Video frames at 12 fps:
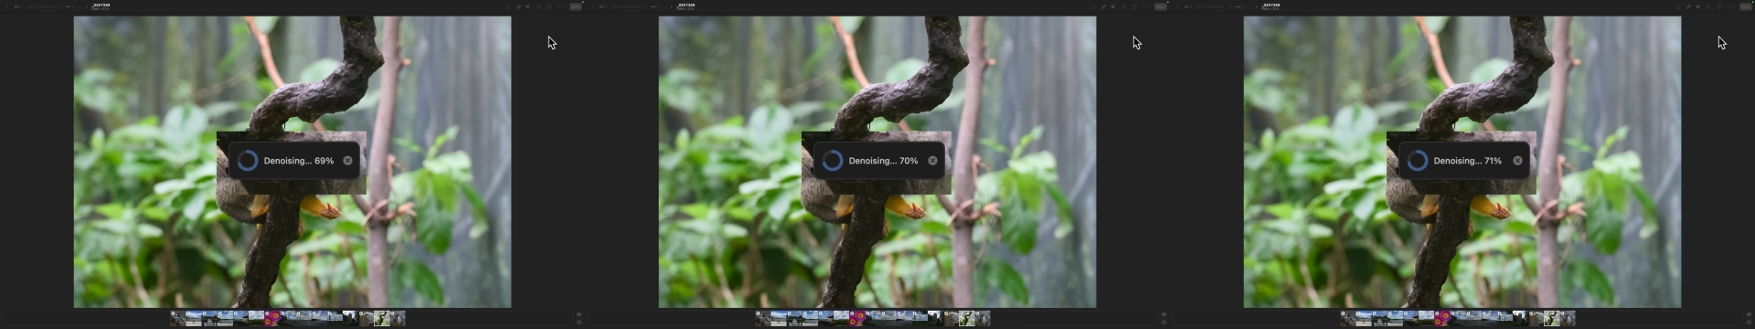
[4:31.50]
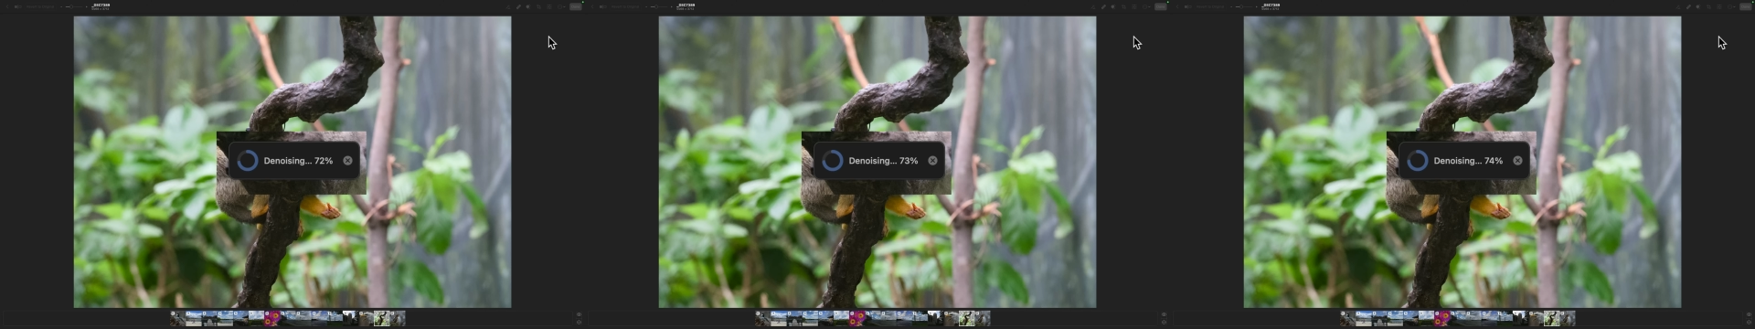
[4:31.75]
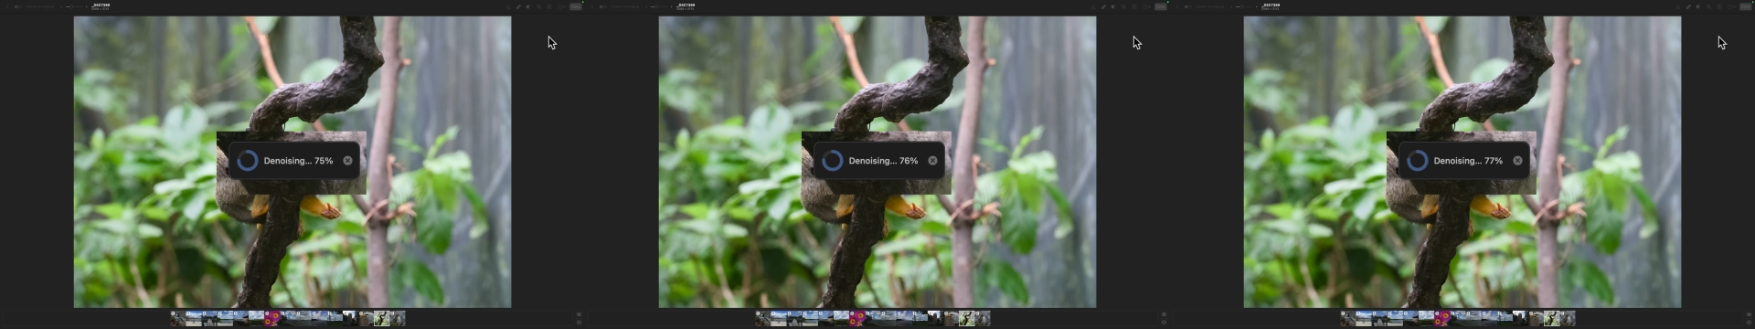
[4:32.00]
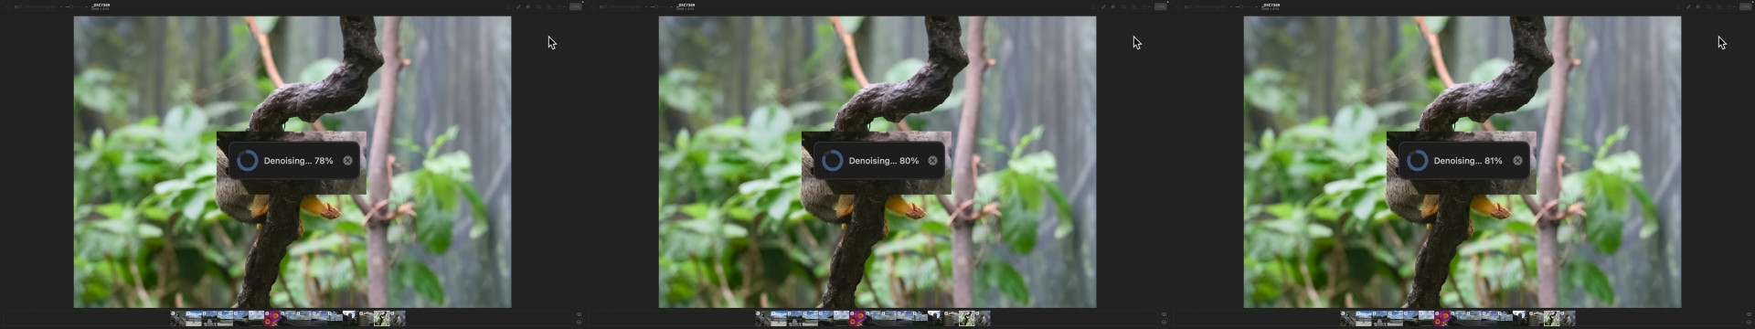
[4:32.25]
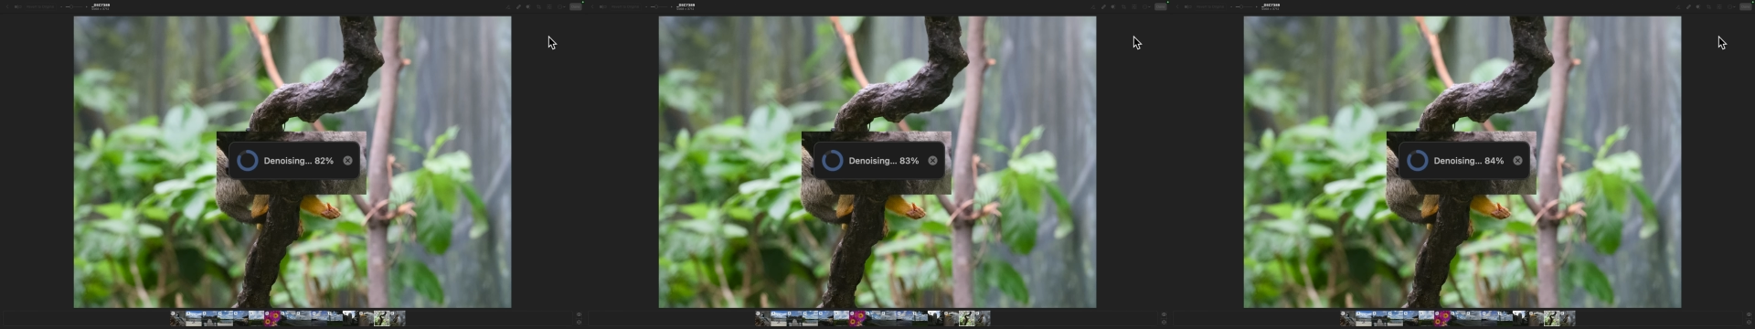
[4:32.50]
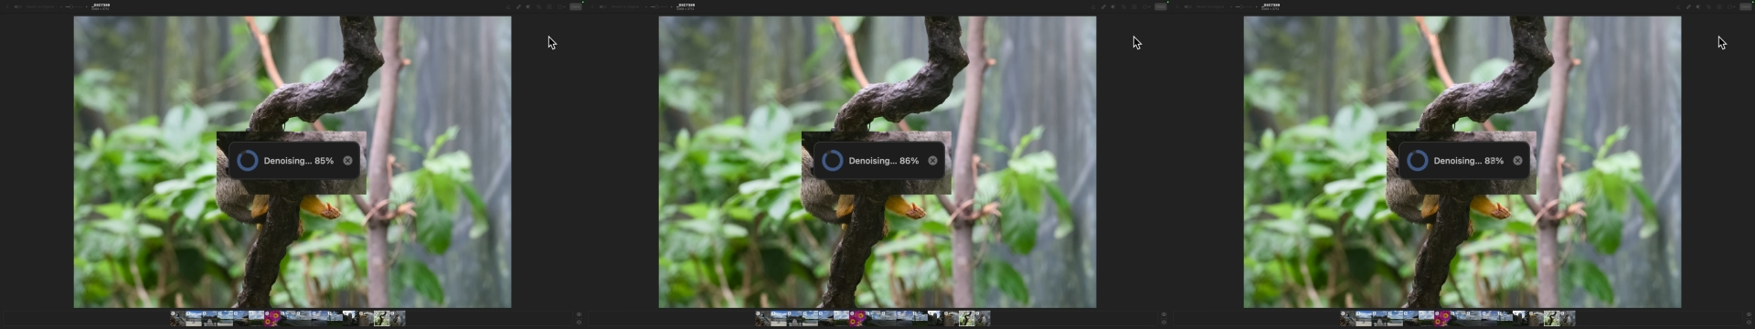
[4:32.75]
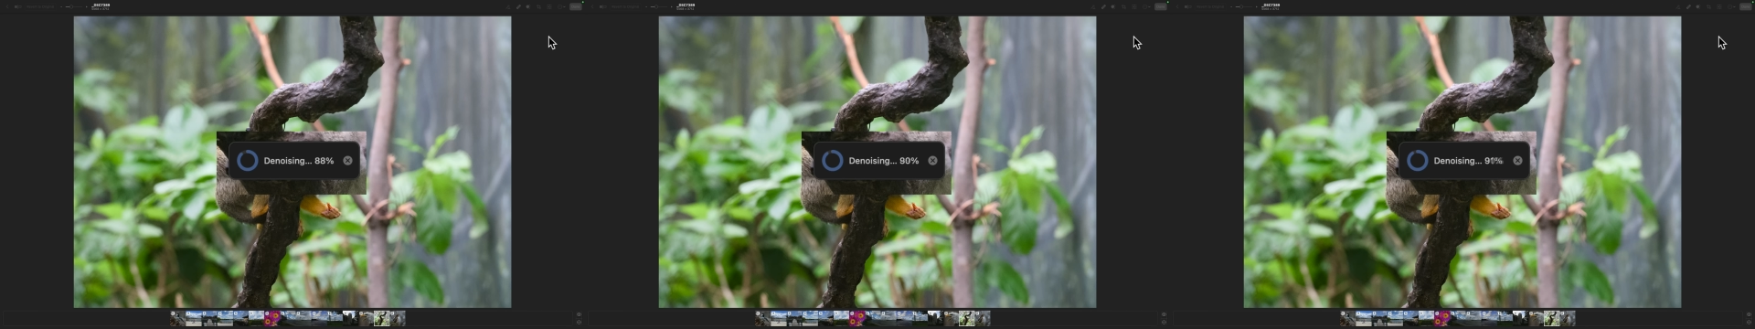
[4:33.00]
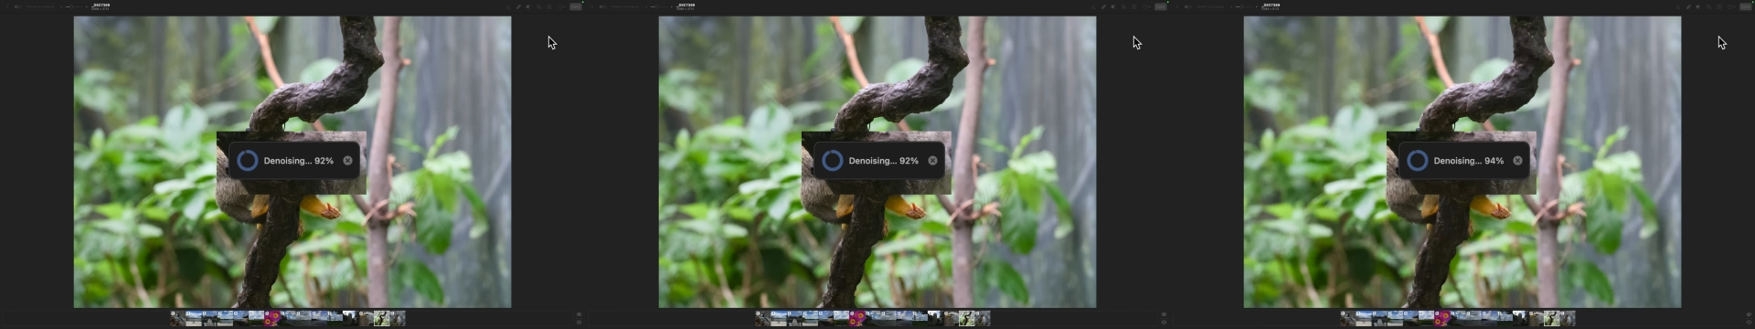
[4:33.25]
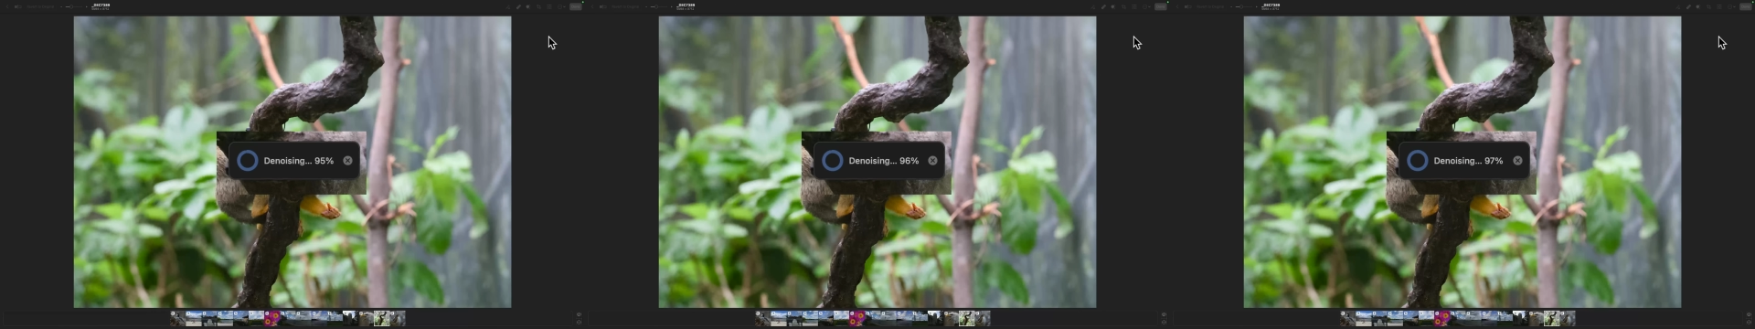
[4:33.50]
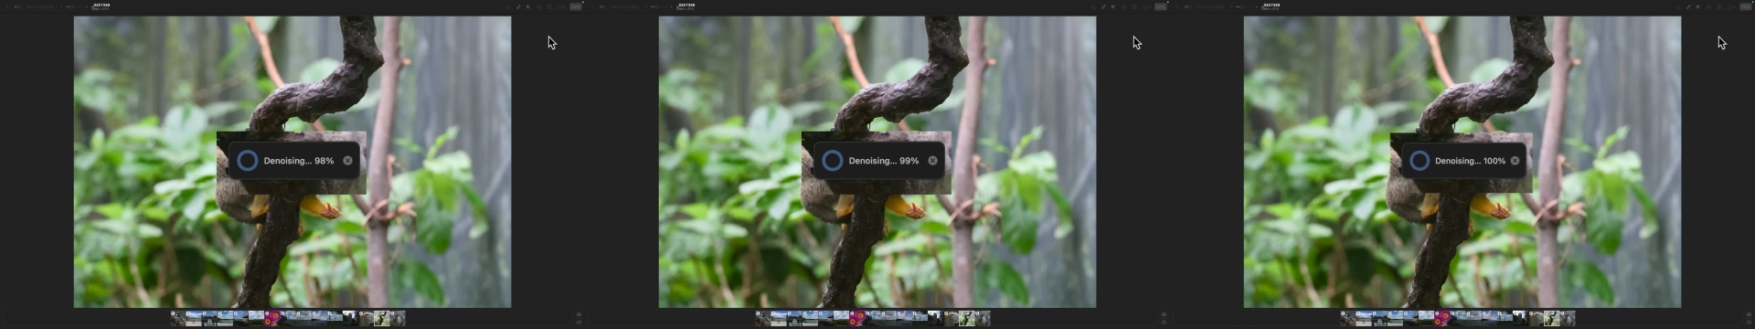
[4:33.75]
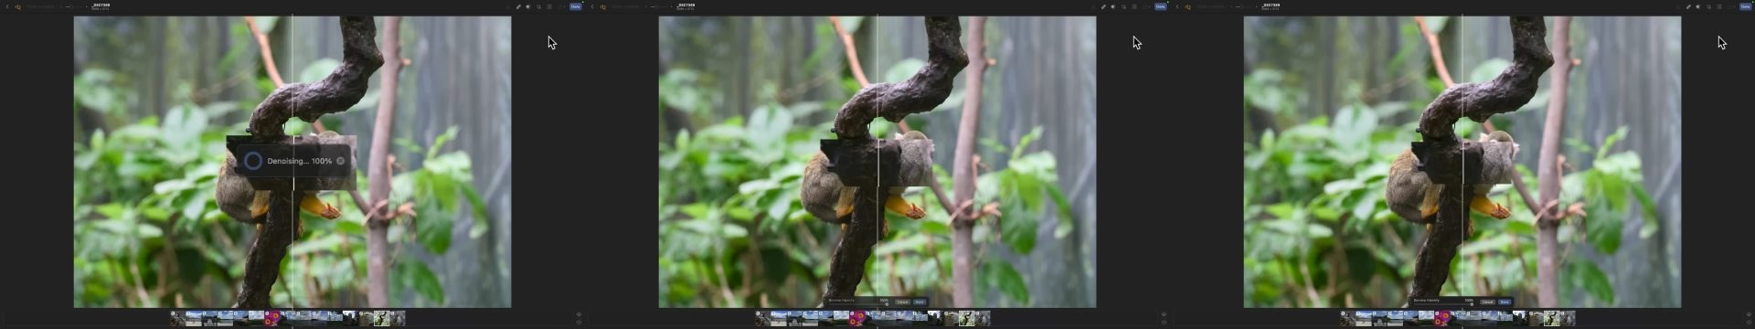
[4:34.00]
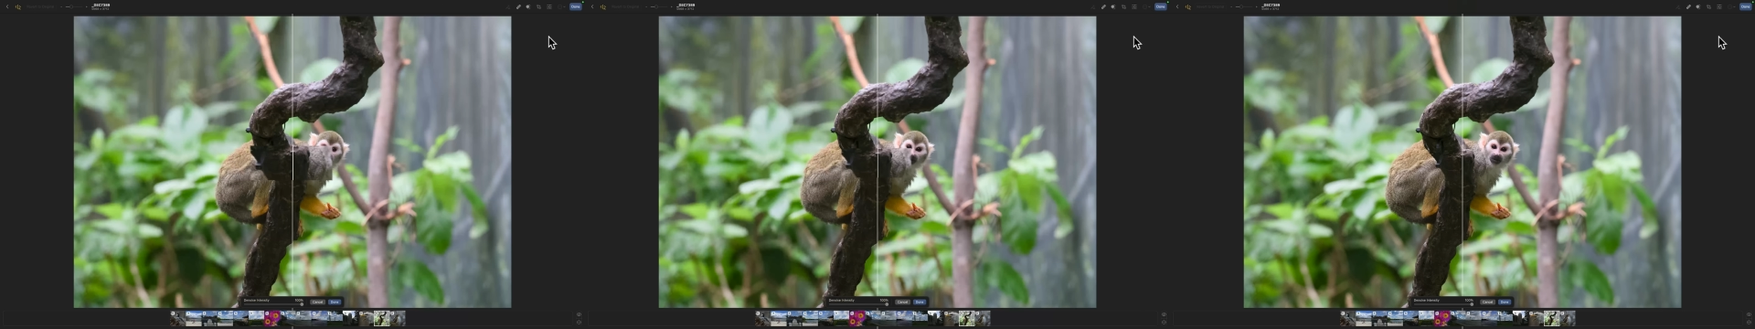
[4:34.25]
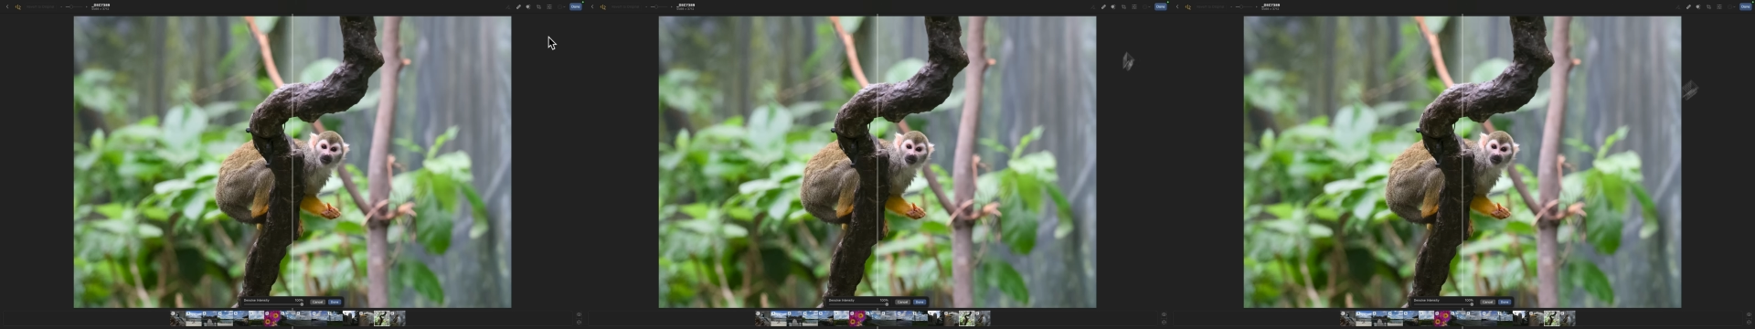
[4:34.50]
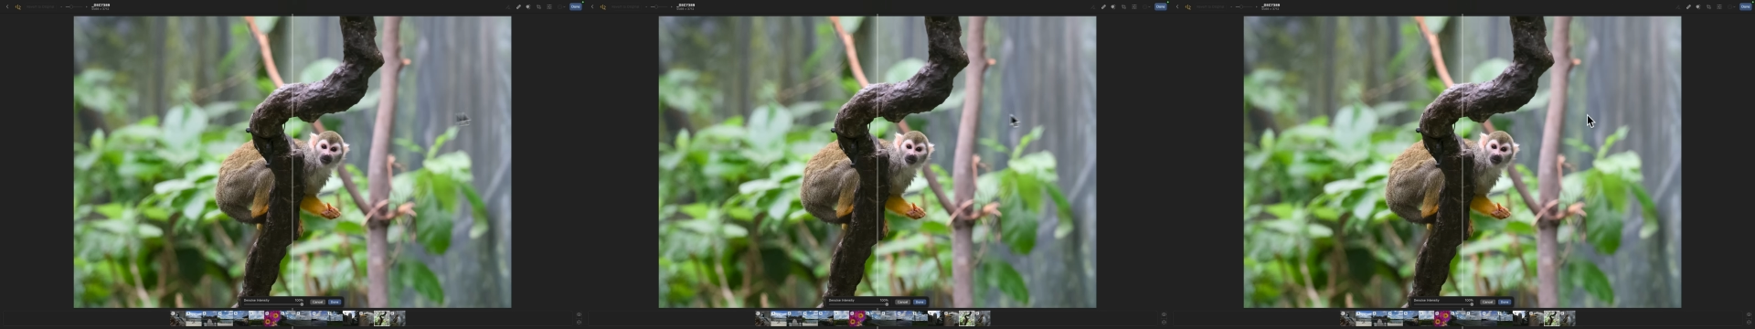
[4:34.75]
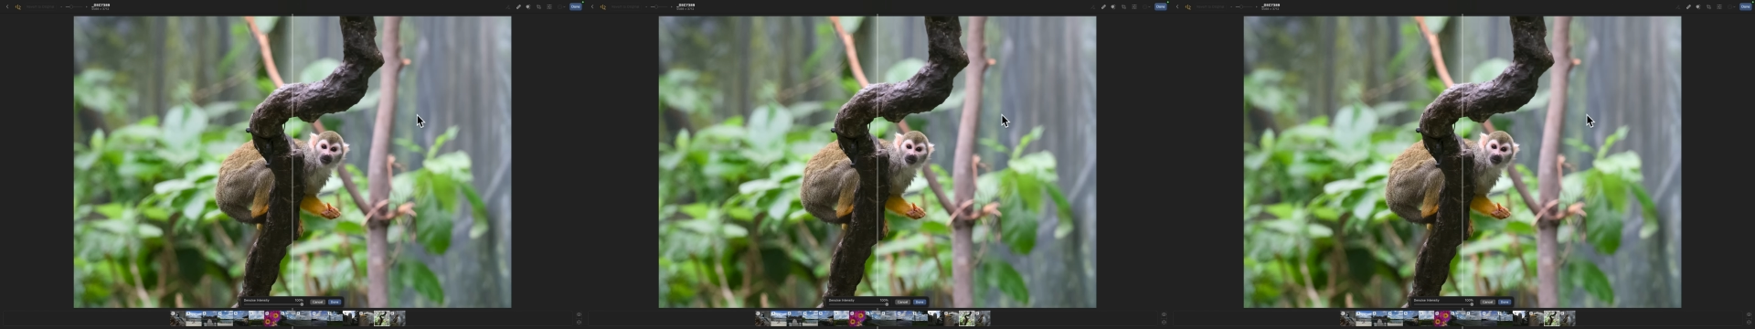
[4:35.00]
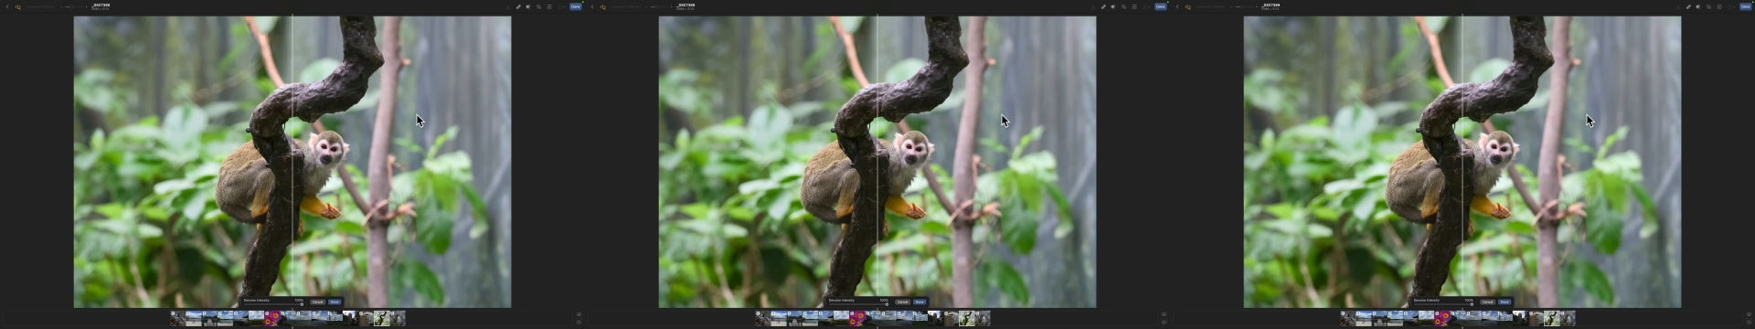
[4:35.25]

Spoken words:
[unreadable: no face in view]